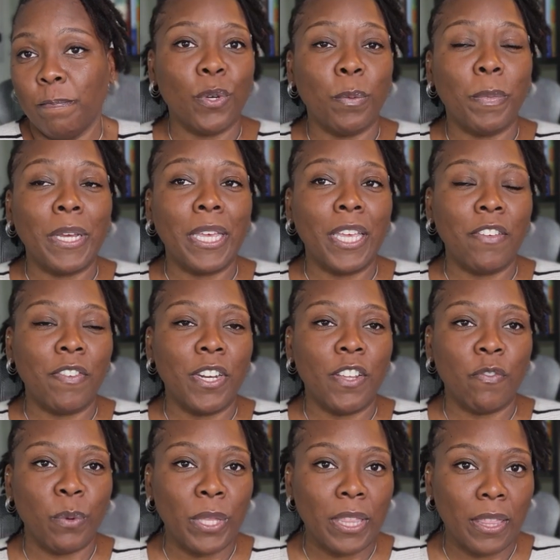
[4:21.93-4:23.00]
But even
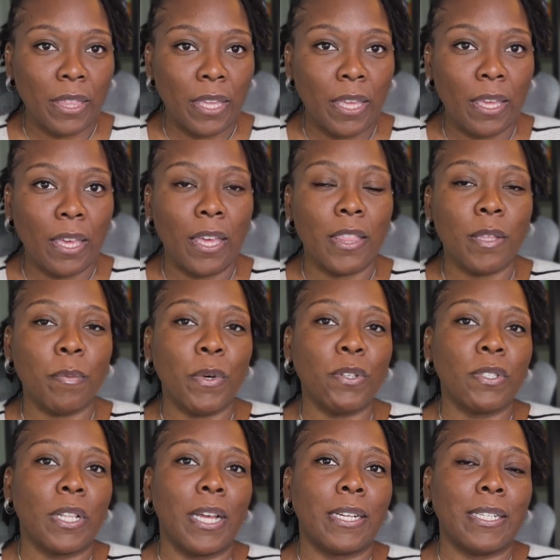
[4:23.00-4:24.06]
if we think in the
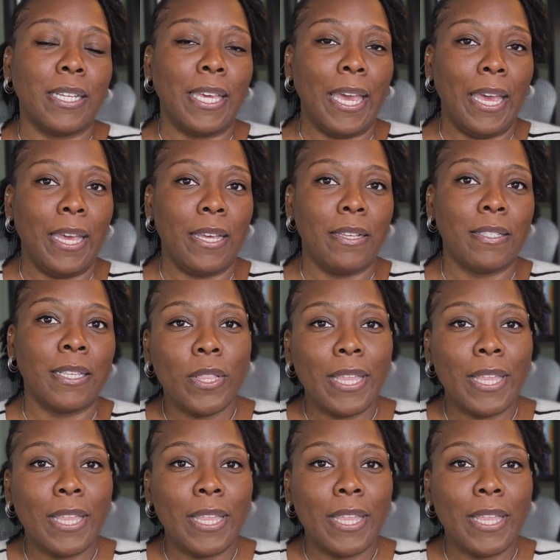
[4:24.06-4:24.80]
most likely case,